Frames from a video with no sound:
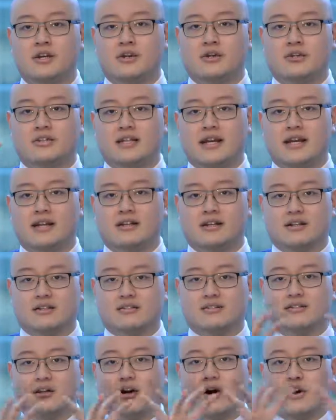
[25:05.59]
you can take a
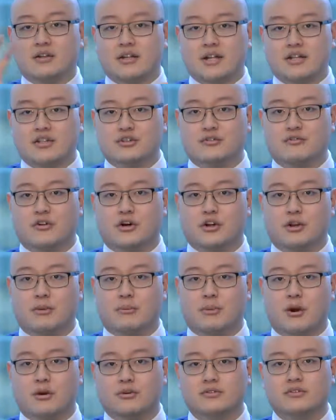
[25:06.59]
consolidation of all your
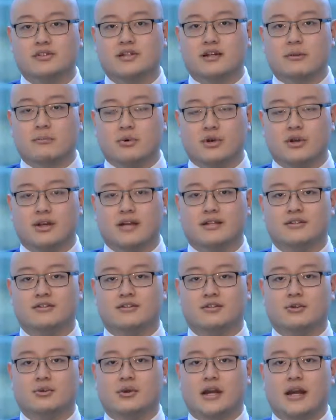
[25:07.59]
posts and can put it
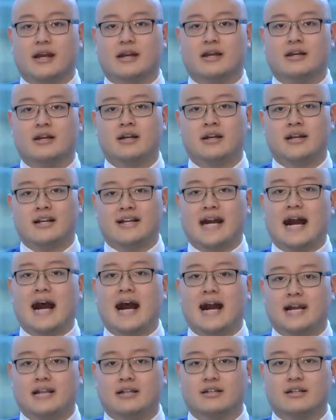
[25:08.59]
into a
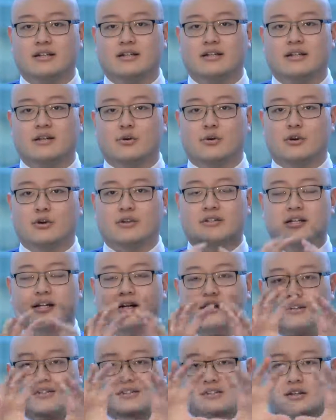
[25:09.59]
guide. Or you can
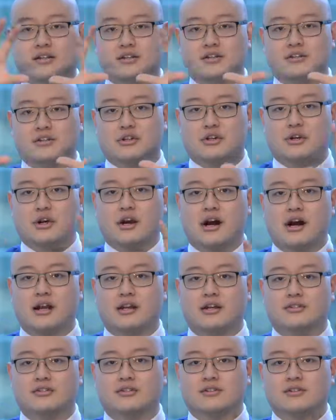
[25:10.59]
take a consolidation of your
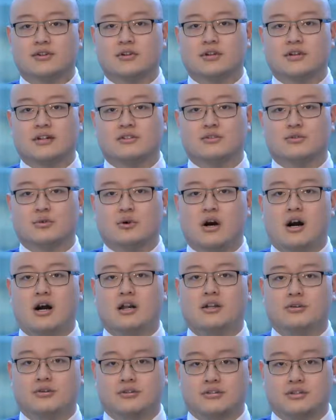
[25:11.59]
audios and turn it into an
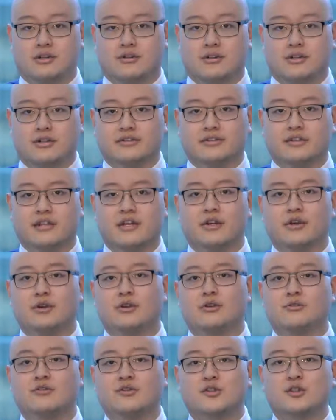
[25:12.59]
audio series. You
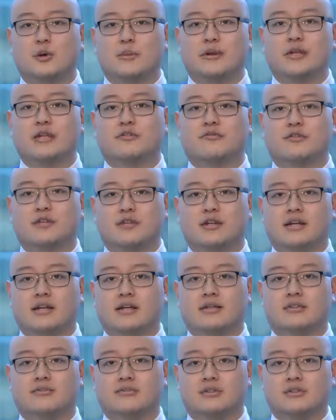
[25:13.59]
can do so many different
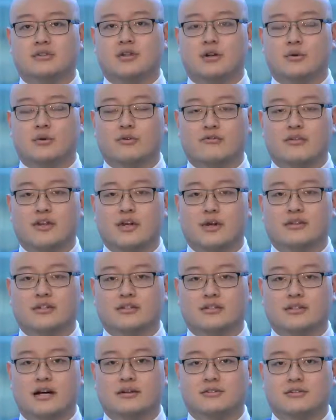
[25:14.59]
things if you start with video at
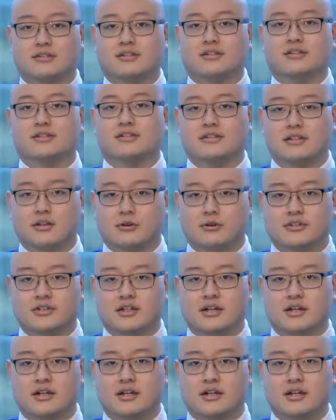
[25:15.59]
the top. So this is a secret